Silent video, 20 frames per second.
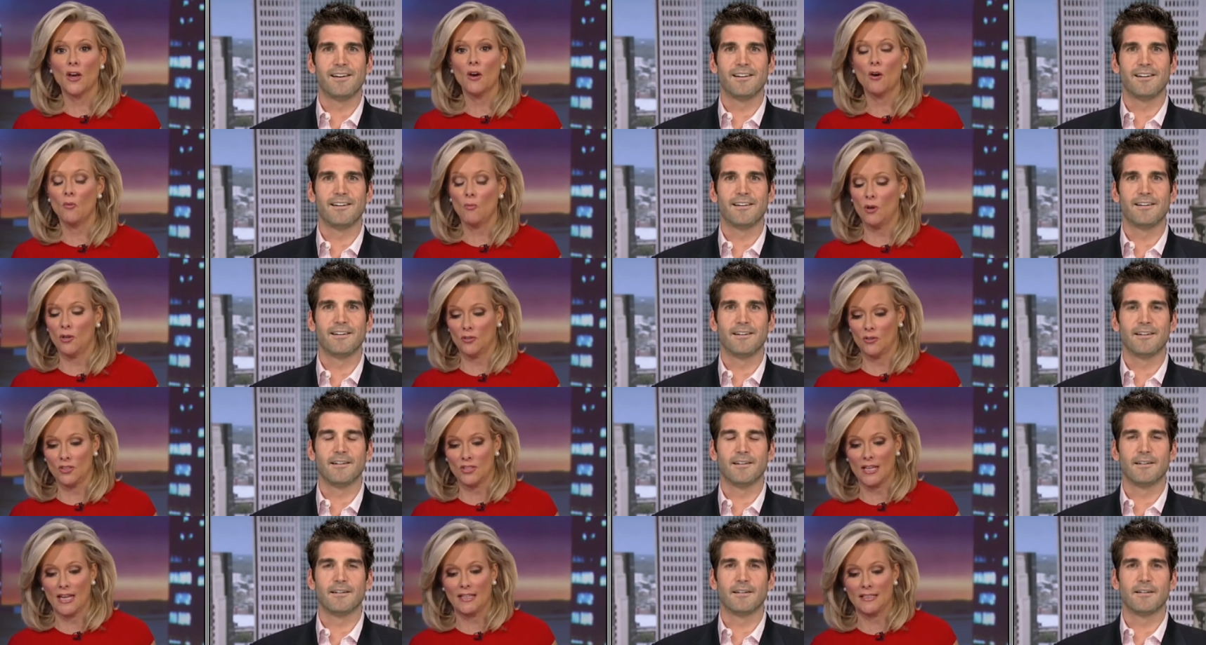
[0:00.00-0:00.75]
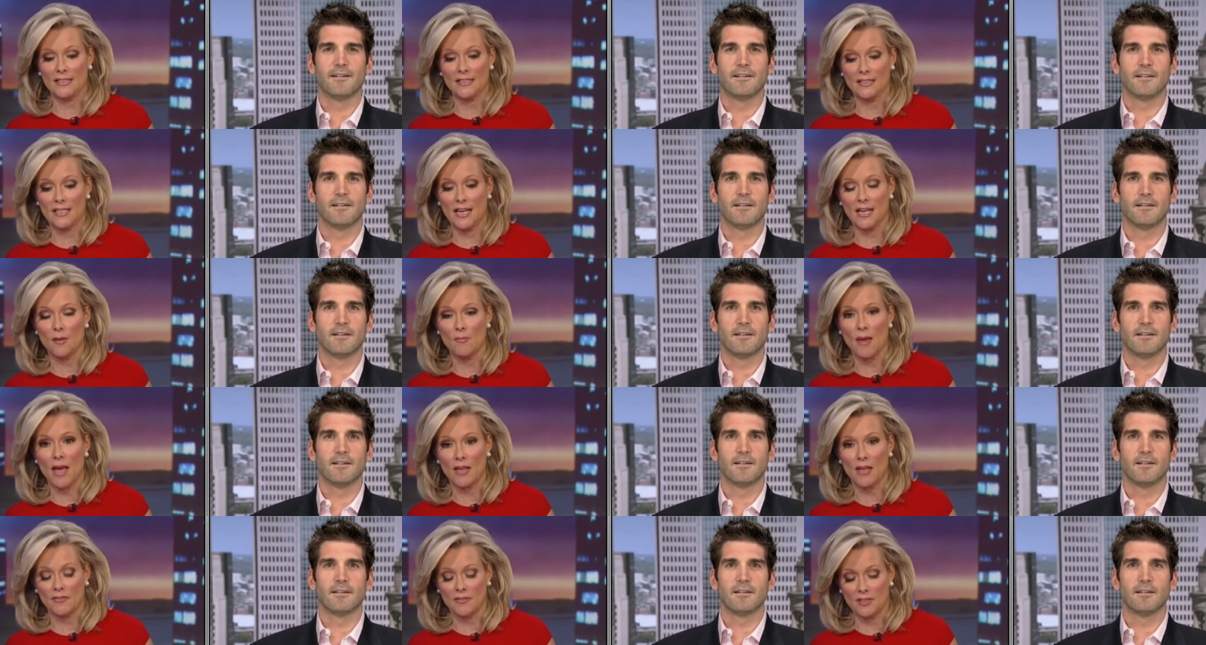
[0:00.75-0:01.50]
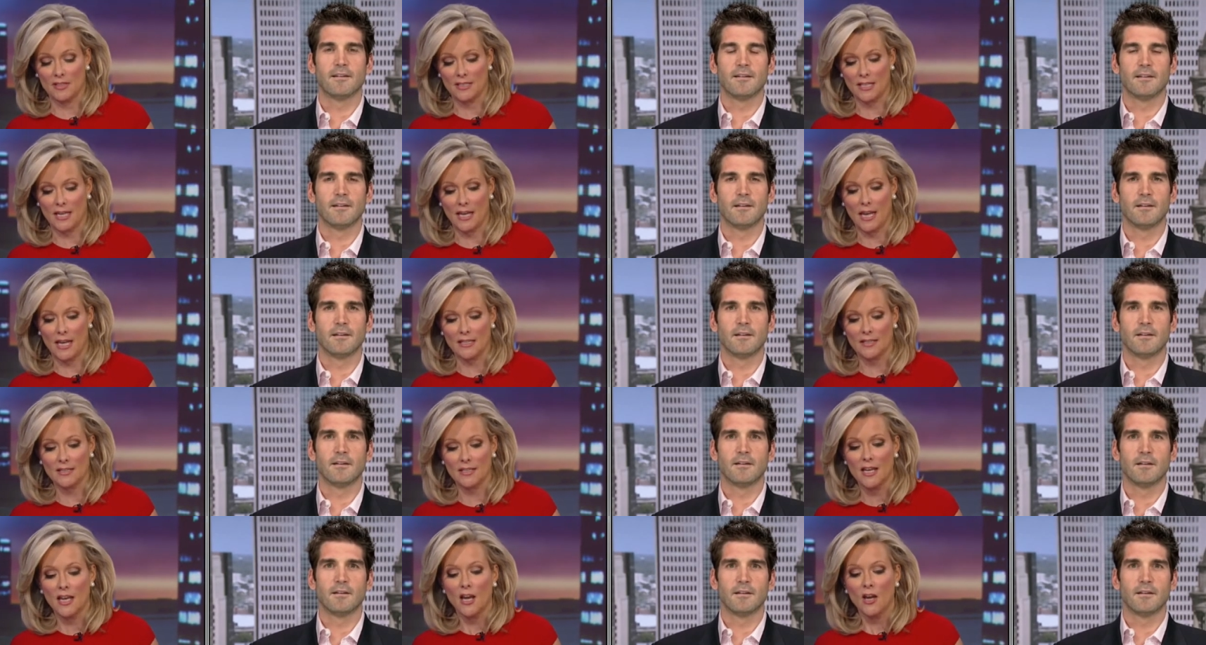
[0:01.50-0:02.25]
Speaker 1: homeowners had to say about this
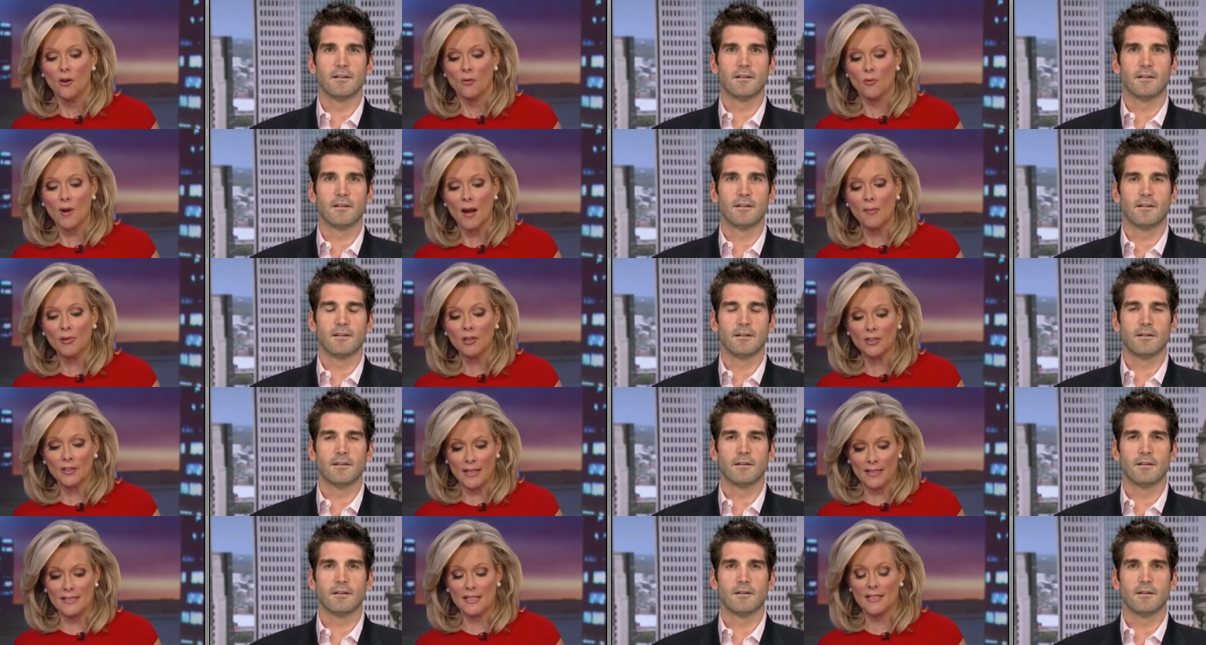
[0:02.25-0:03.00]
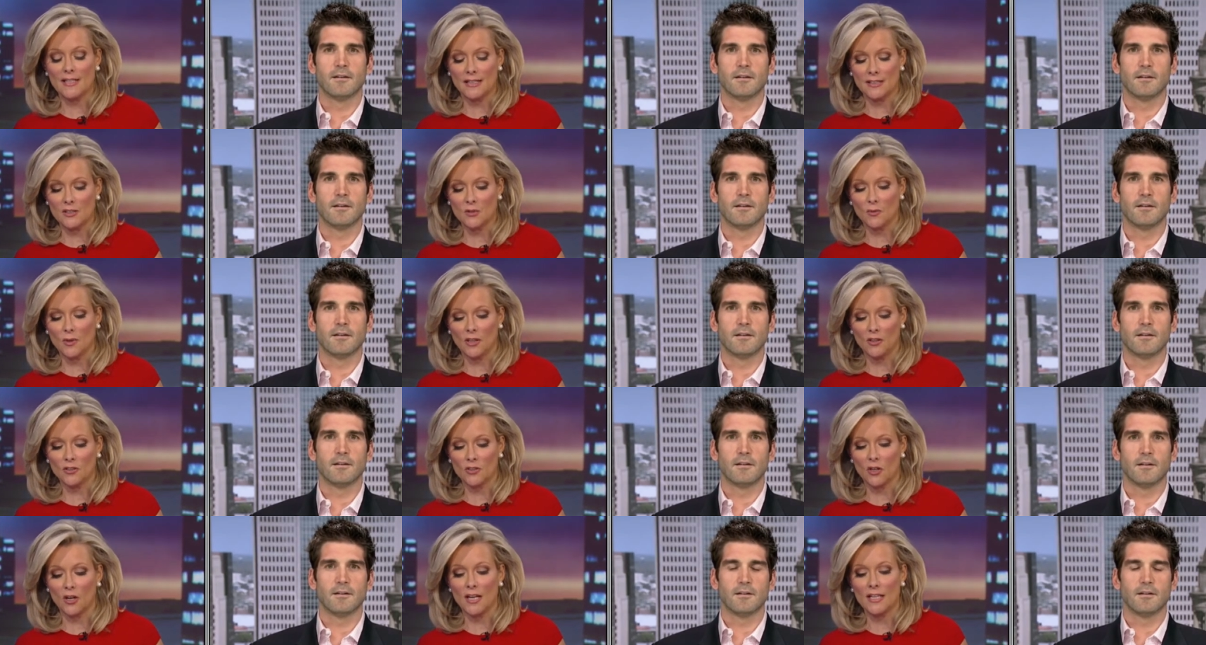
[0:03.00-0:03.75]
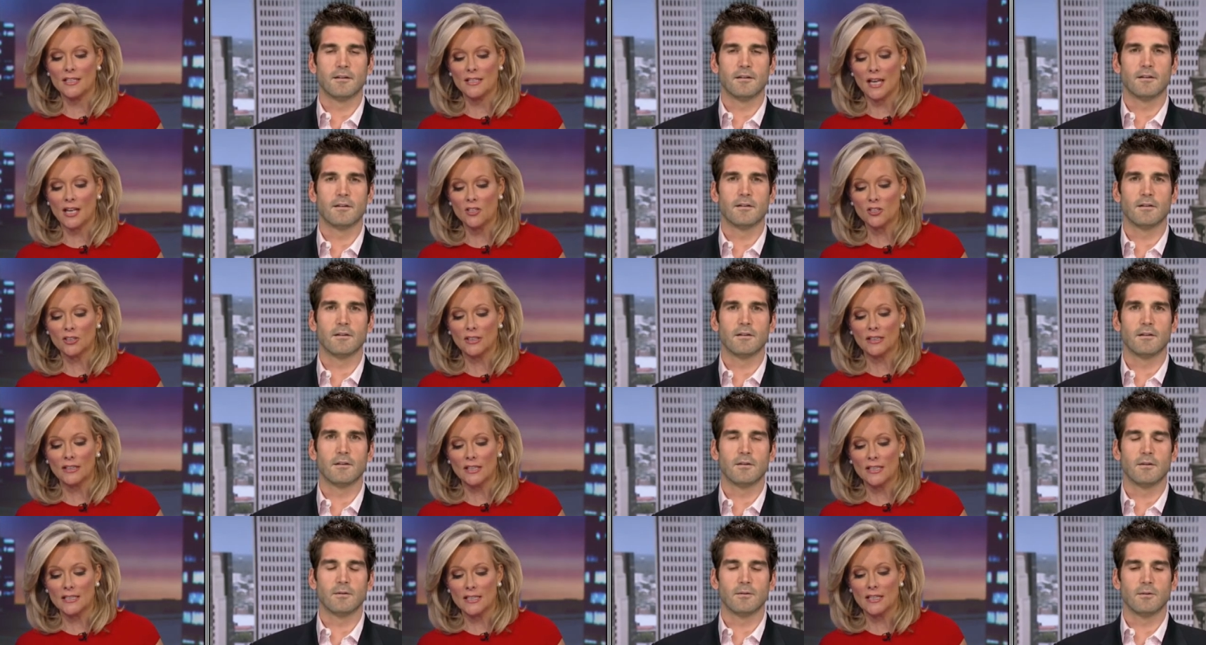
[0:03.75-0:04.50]
case. Robert Lindsay, that's the realtor, intentionally
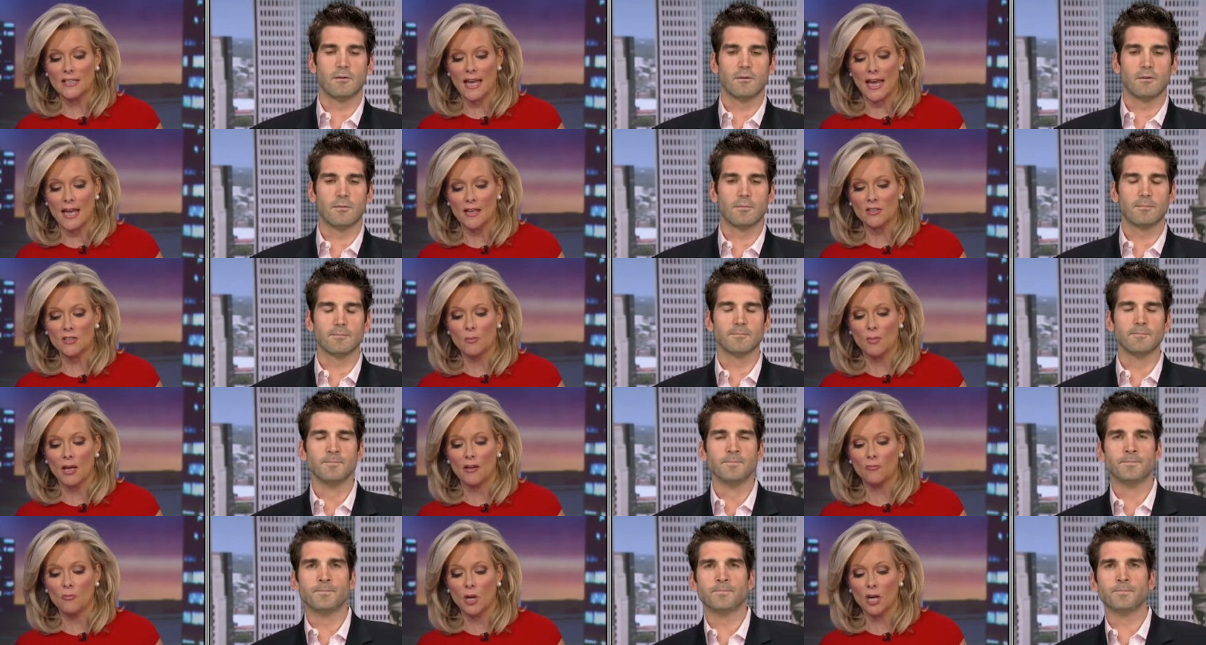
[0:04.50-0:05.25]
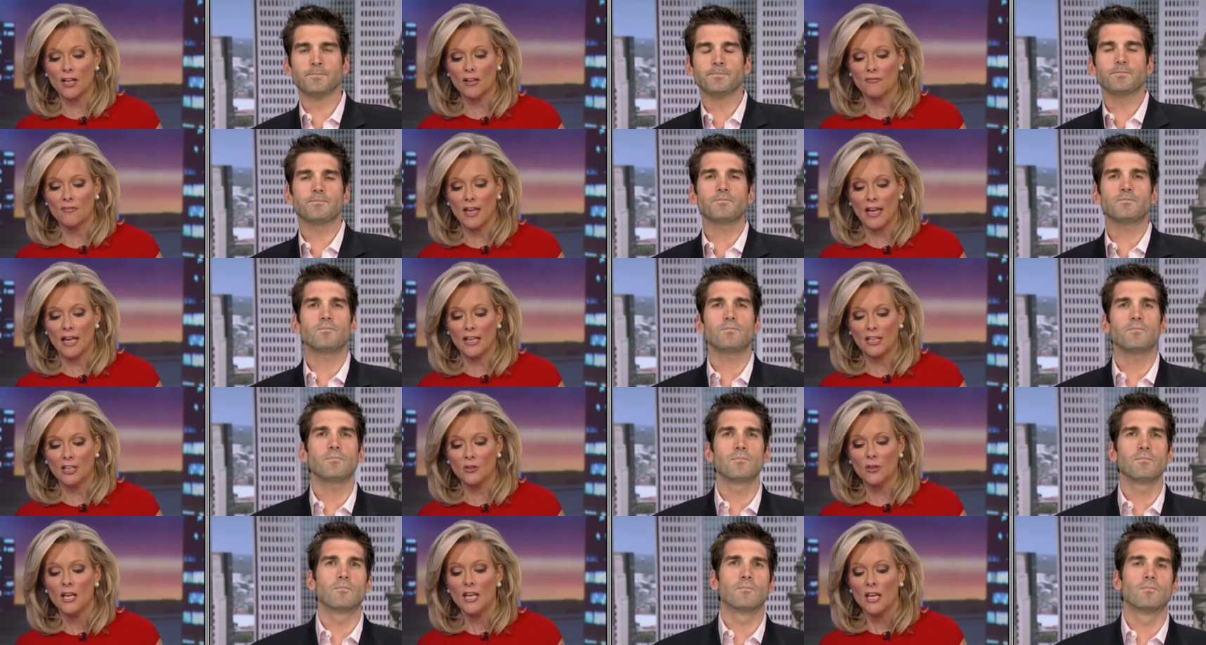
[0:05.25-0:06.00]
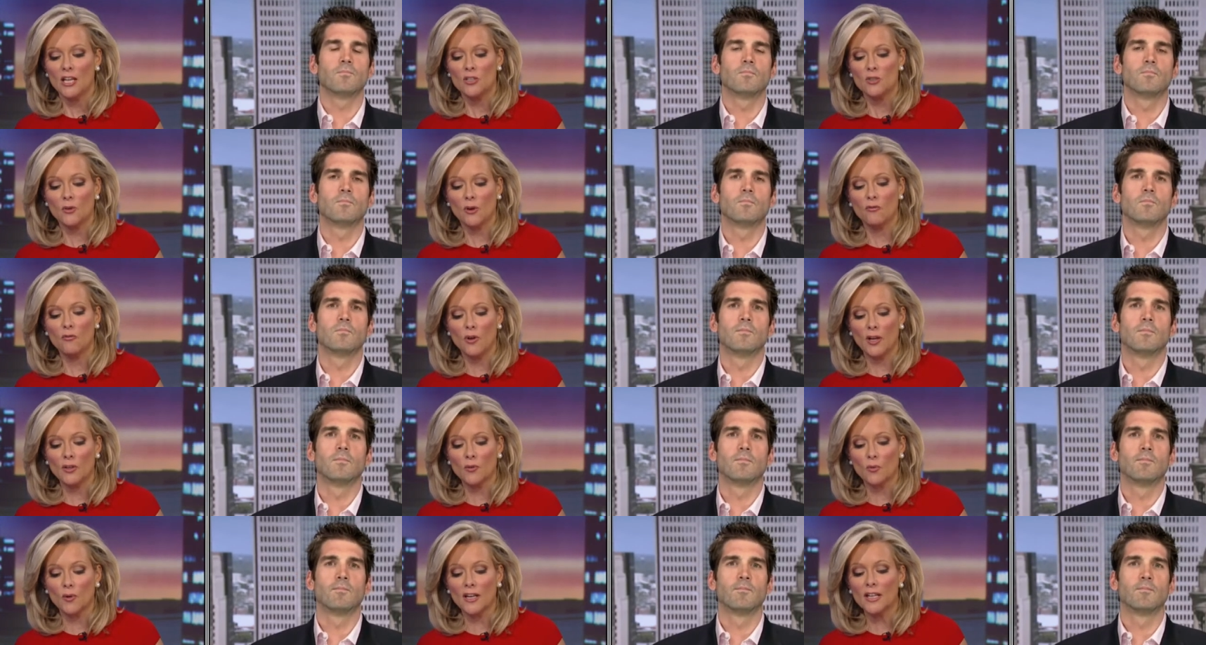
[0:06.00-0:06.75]
listed the house above market value to
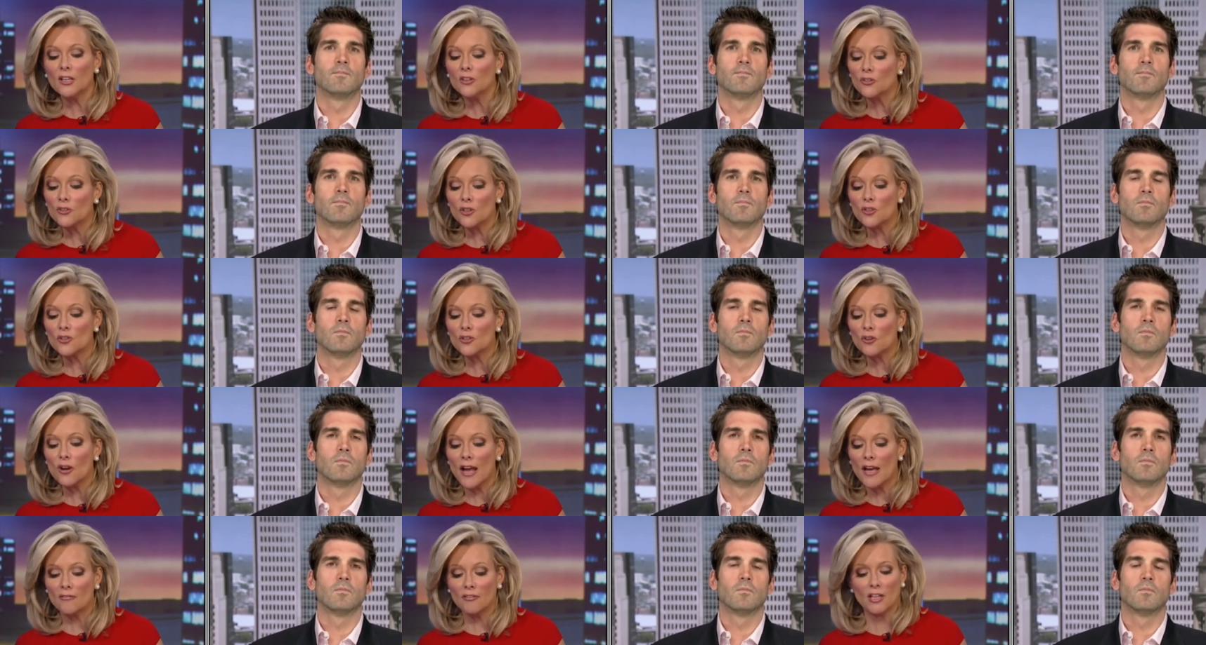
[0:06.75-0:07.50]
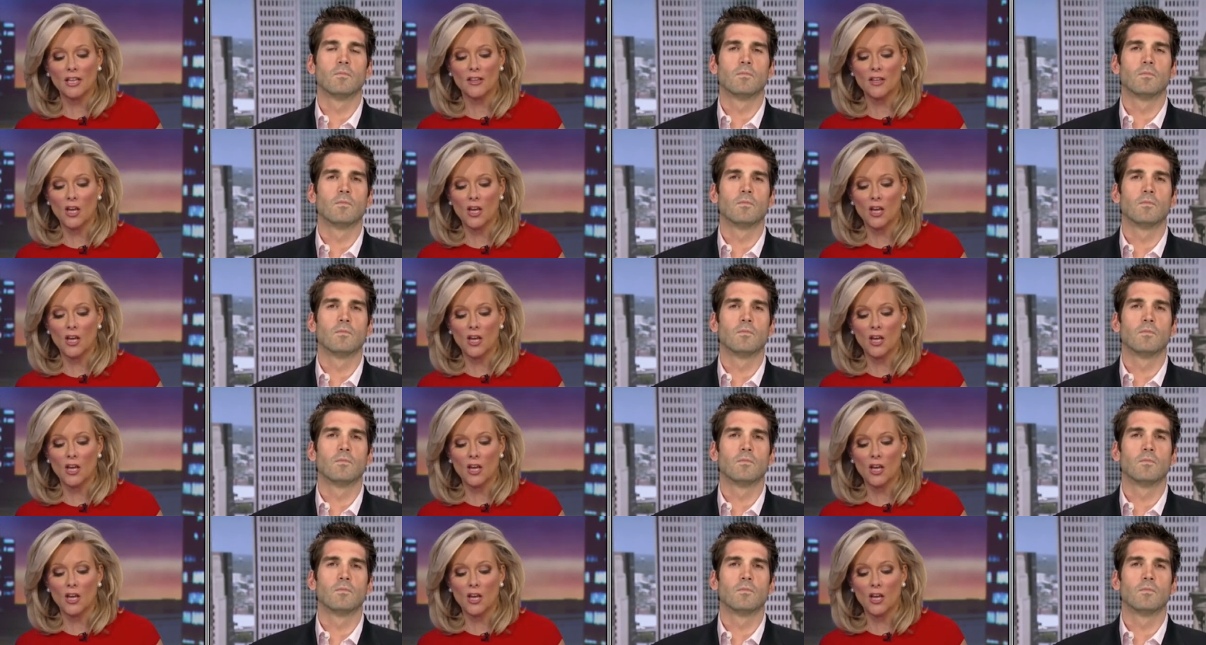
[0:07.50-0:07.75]
avoid realtor traffic in